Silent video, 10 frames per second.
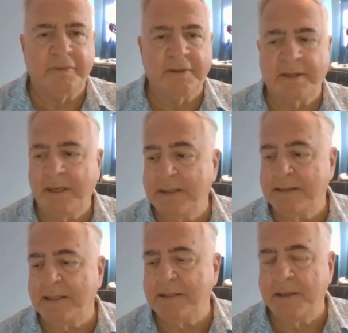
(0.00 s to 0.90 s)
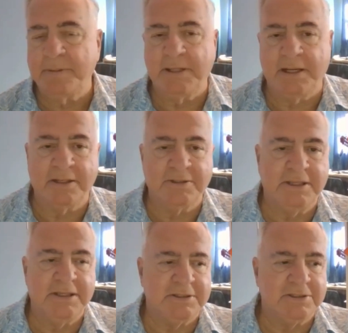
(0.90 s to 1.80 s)
It's like hate thy neighbor today because
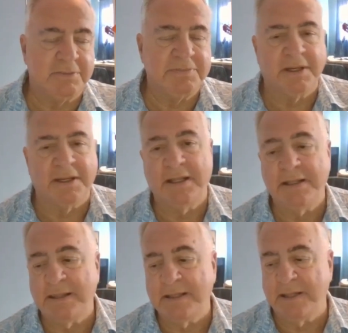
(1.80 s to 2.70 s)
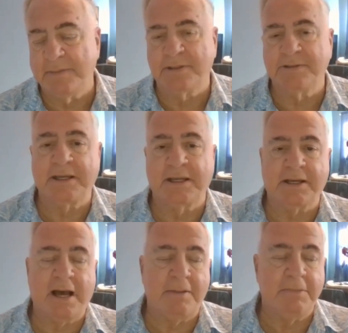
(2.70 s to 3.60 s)
he has a Trump sign. Hate thy neighbor because I got a
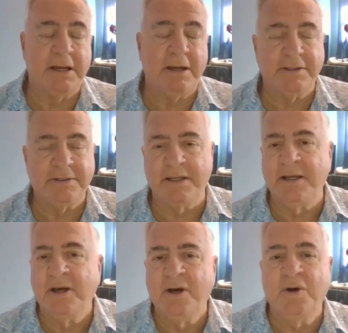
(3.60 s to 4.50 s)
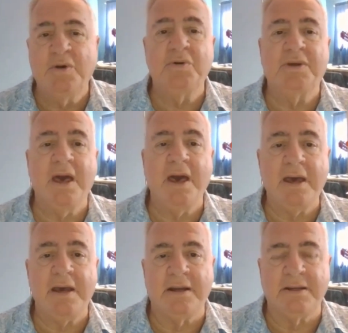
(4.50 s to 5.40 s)
Kamala Harris. Like, who
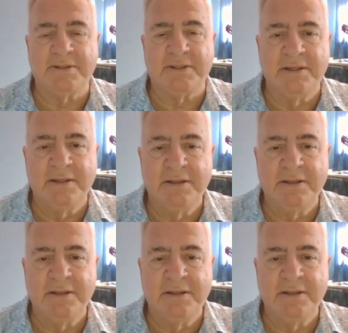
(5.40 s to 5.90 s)
cares?